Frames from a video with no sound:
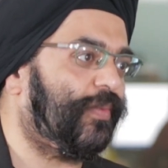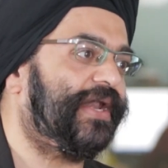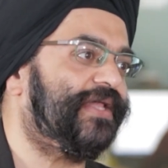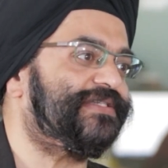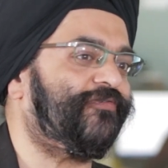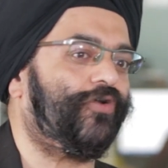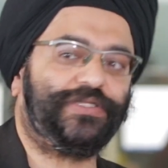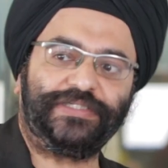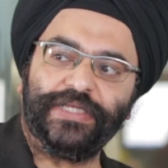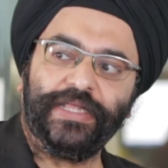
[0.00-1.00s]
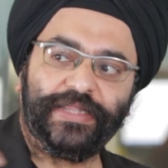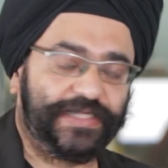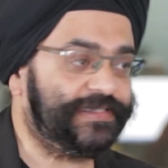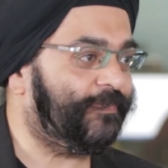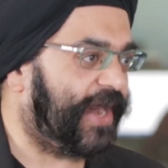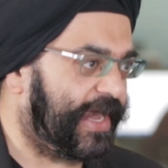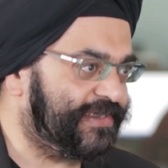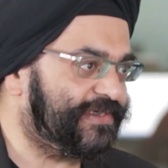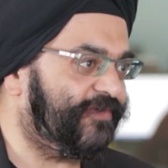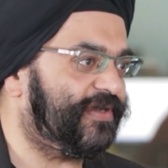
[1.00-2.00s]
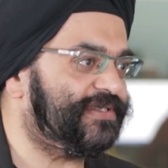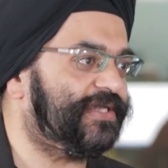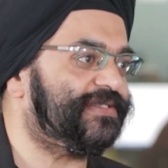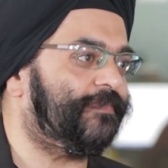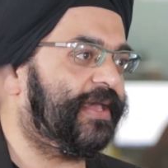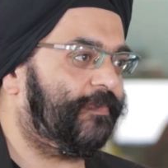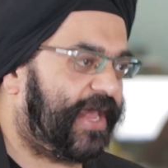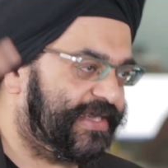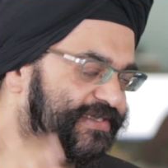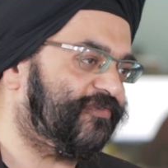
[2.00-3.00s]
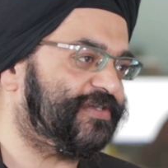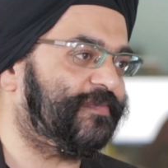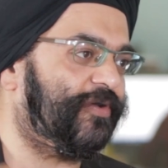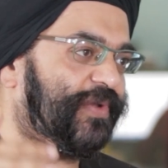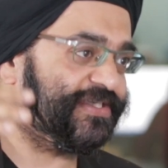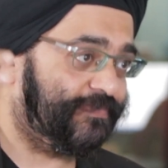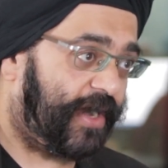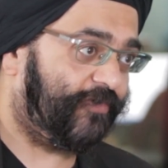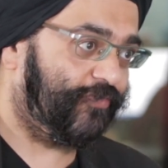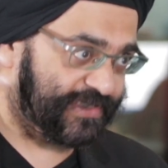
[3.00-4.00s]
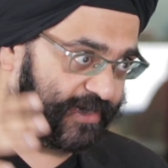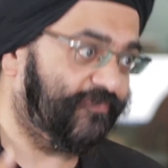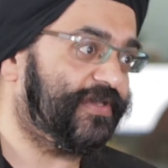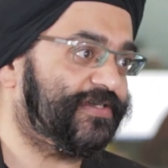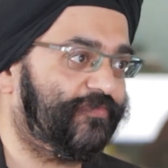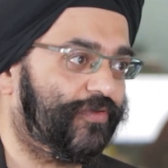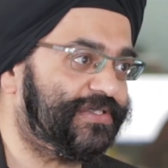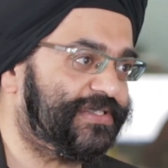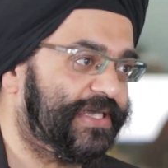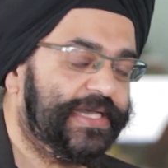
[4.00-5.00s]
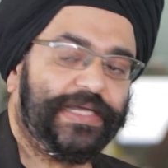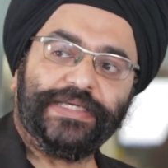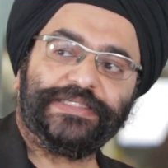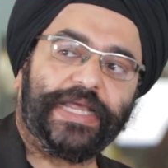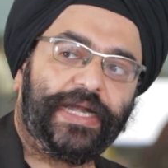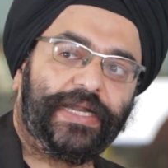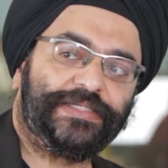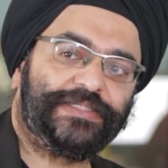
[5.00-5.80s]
One is, of course, there is a price difference. There is a big price difference between smartphones and feature phones. Second is